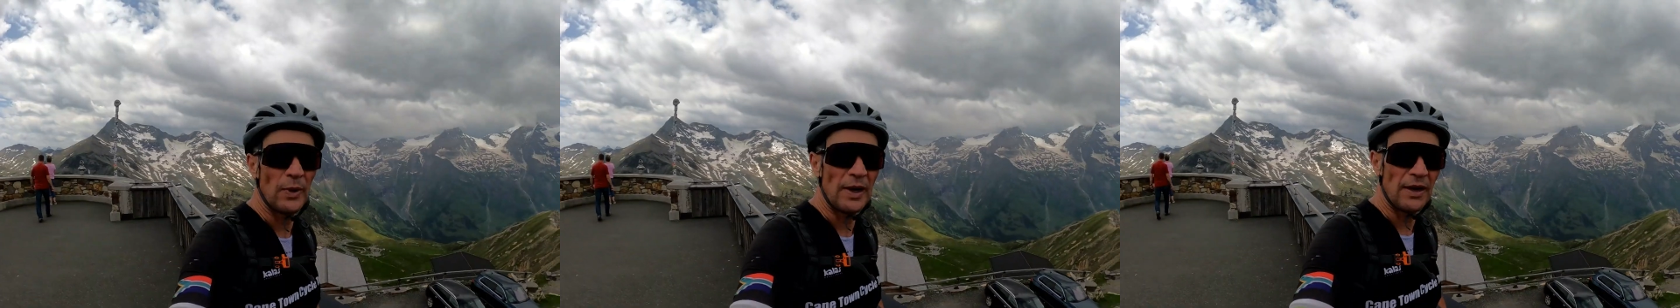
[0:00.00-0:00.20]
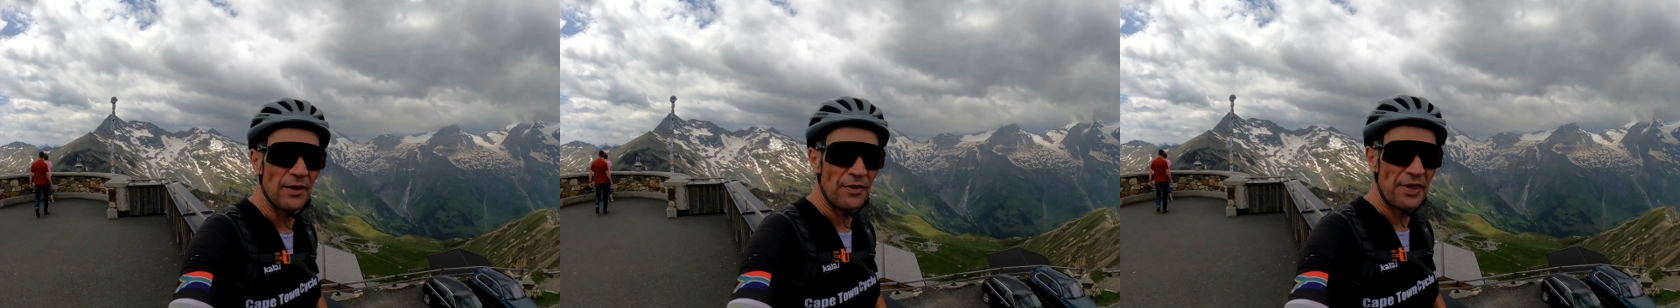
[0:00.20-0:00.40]

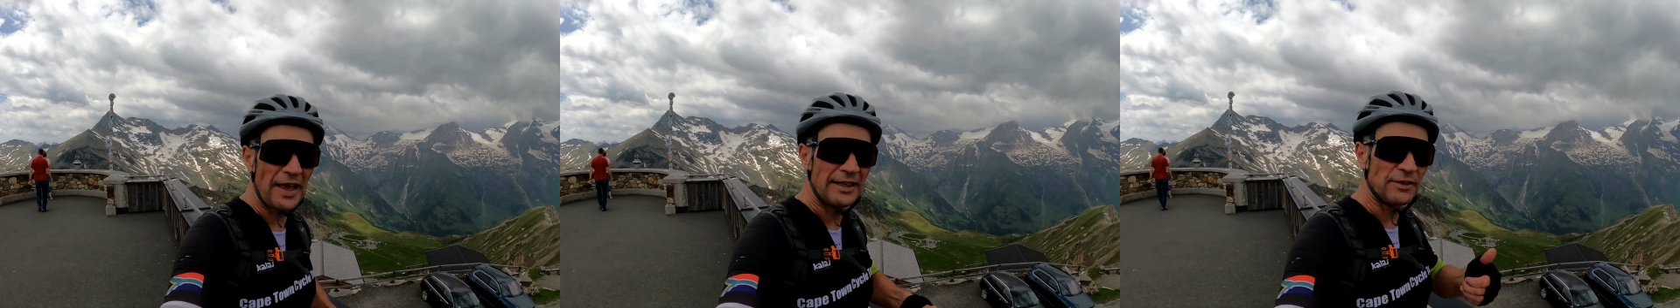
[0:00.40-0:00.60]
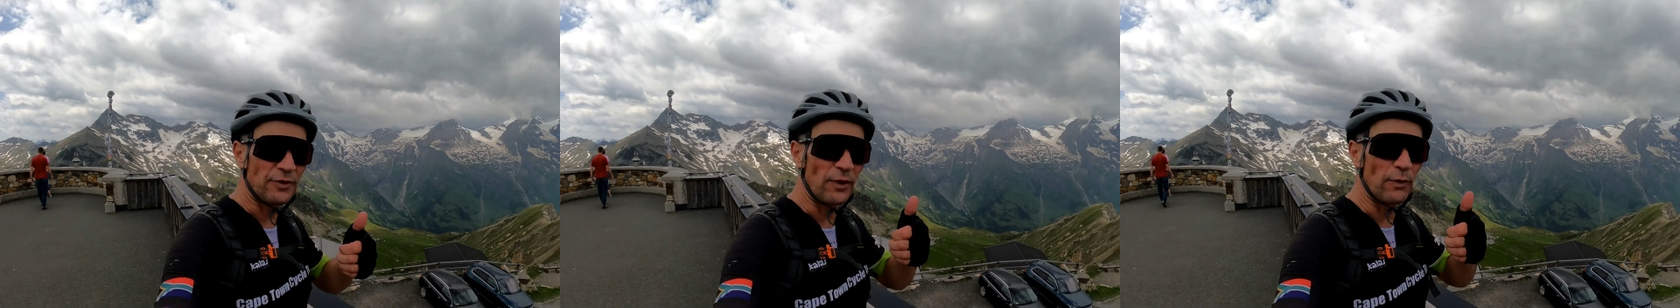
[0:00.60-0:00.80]
well
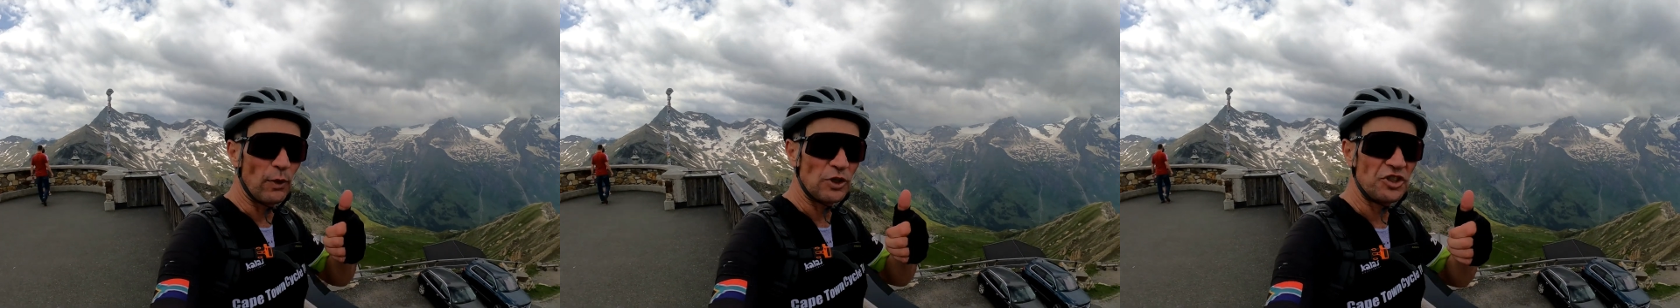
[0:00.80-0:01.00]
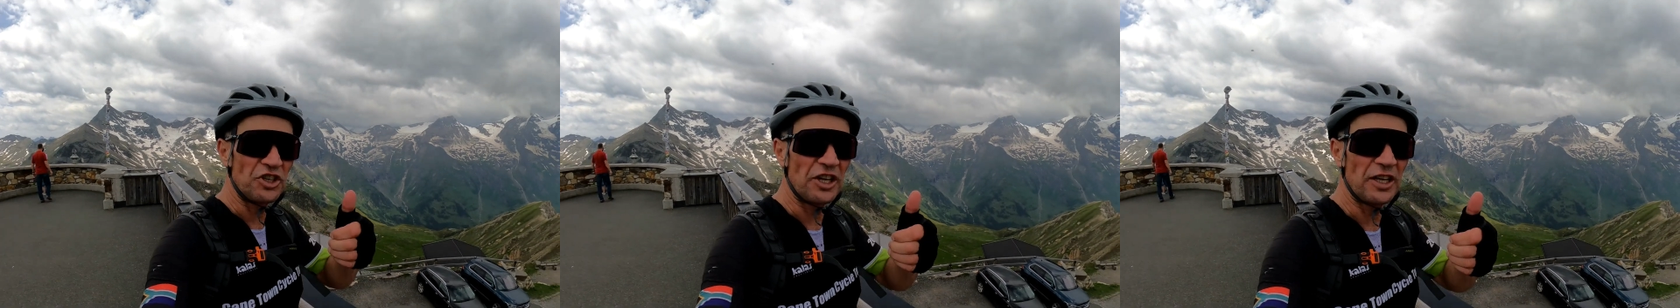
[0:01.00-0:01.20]
thanks for
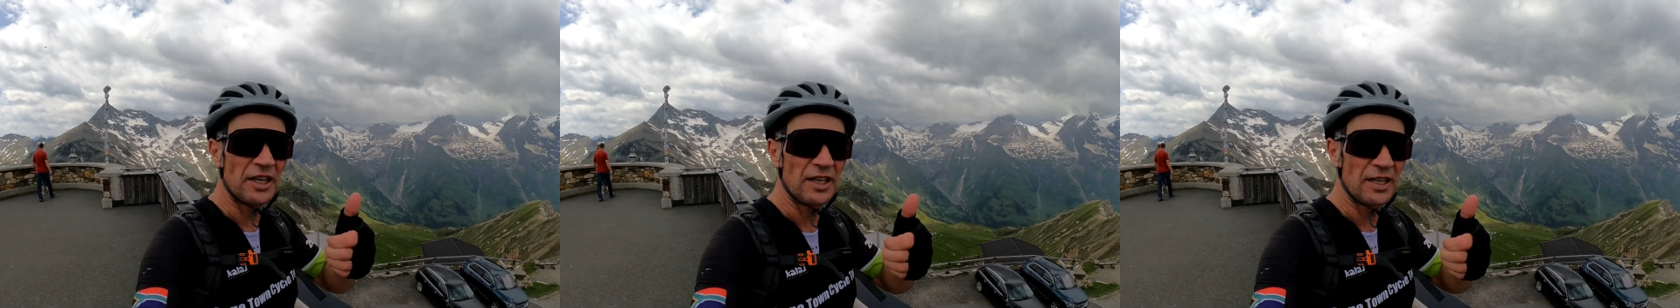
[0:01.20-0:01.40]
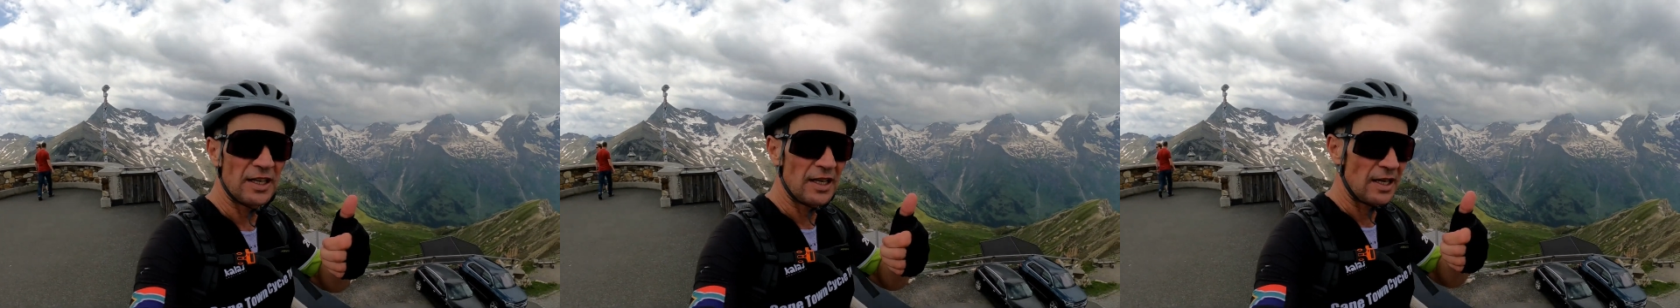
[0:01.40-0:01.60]

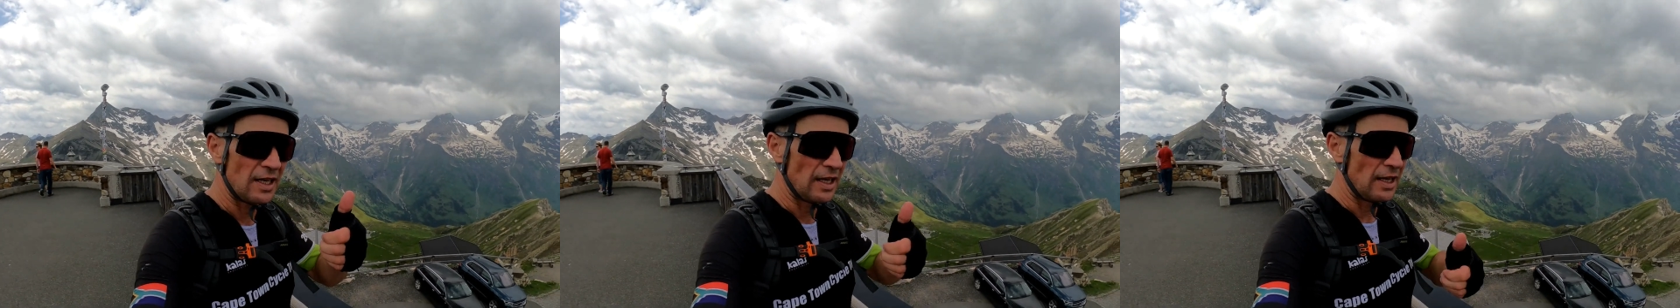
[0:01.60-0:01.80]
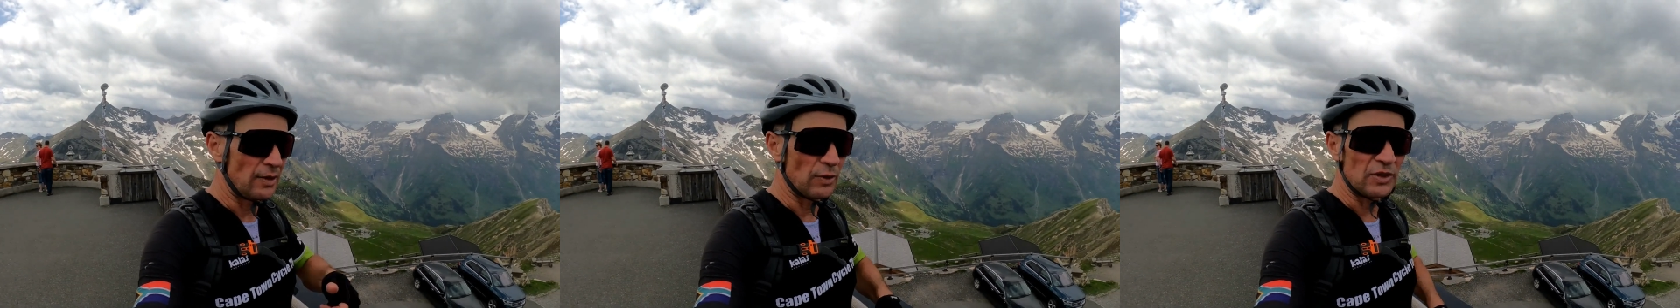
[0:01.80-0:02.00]
watching
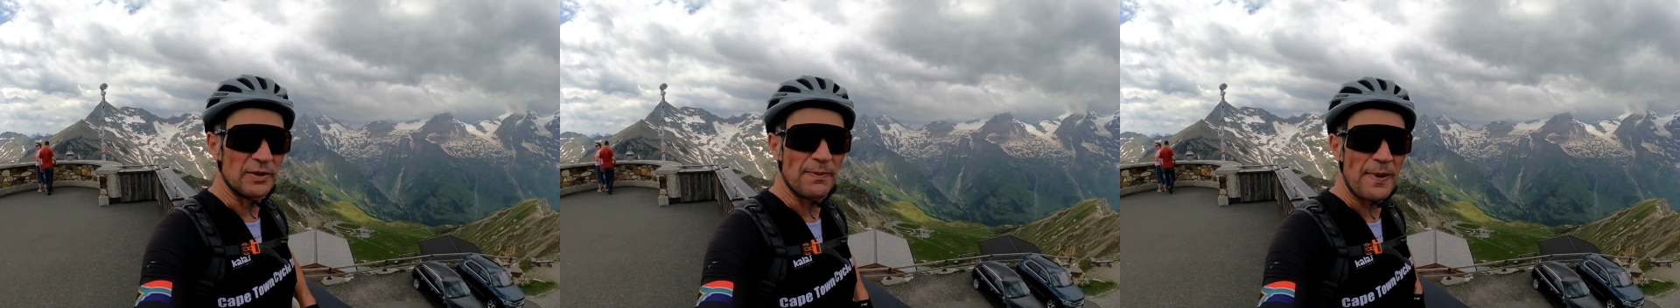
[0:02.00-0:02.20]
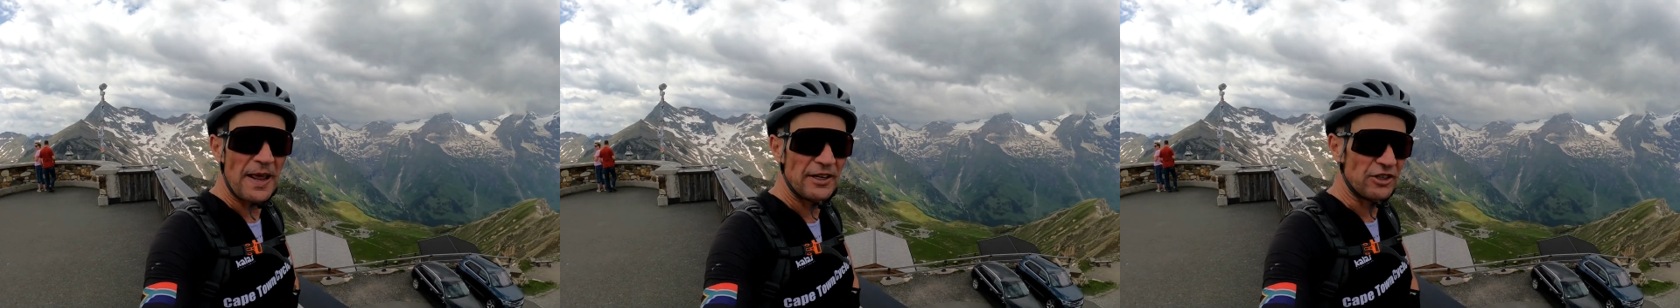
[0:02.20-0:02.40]
it
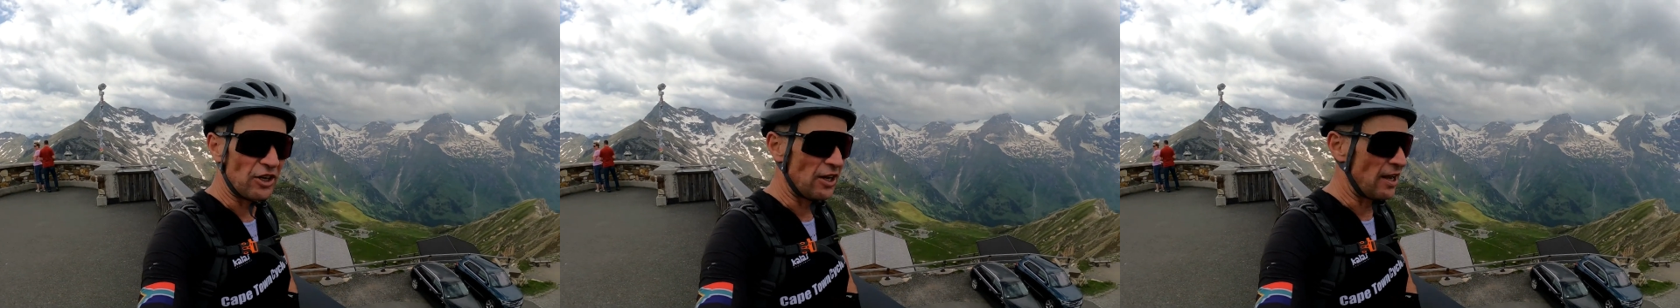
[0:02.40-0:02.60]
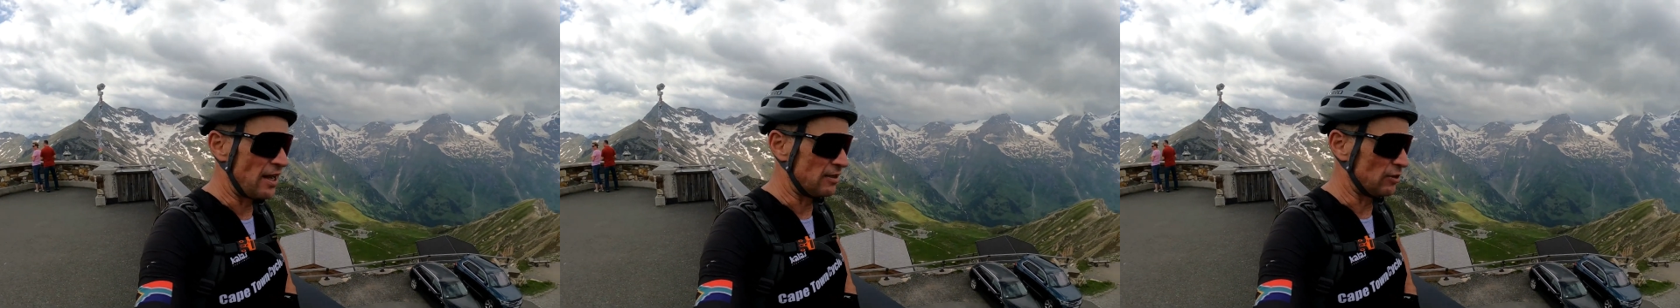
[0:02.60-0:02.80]
was a pleasure